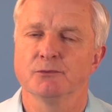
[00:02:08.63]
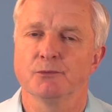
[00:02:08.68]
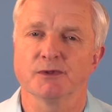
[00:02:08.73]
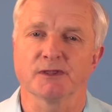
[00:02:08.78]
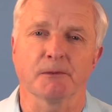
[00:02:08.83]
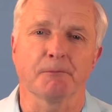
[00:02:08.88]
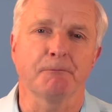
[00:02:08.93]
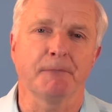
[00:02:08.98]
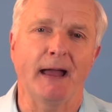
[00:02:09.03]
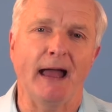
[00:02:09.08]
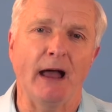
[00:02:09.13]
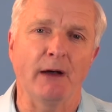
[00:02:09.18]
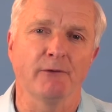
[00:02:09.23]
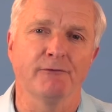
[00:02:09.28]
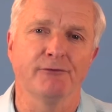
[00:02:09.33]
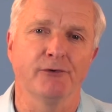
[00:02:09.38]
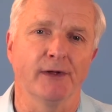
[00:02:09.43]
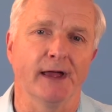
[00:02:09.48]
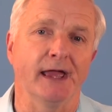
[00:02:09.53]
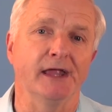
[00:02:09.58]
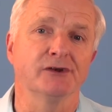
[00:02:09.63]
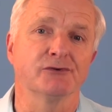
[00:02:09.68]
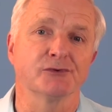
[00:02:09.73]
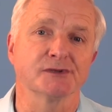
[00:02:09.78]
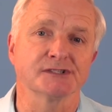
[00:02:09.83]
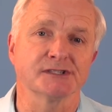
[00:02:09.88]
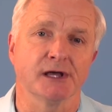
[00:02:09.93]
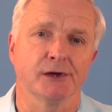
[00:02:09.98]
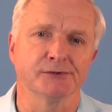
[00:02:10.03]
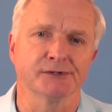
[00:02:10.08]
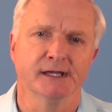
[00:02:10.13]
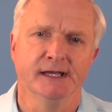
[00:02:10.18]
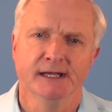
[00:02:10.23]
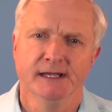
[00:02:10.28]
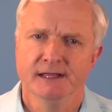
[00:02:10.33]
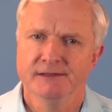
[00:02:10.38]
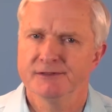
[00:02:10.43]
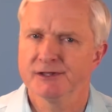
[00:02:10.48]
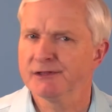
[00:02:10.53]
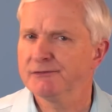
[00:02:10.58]
with a powerful end result
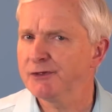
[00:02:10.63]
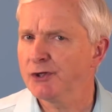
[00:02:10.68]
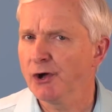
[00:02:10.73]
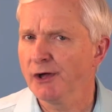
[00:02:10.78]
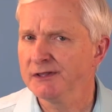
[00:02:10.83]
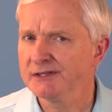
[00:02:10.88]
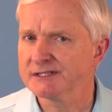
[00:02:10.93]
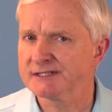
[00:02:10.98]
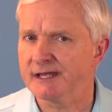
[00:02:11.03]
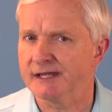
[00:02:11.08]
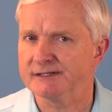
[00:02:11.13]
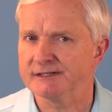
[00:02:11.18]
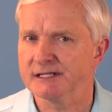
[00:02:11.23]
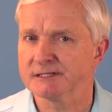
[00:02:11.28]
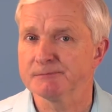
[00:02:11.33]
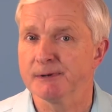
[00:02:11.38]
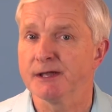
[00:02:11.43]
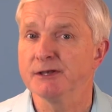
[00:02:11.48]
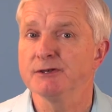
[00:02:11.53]
that at the onset is by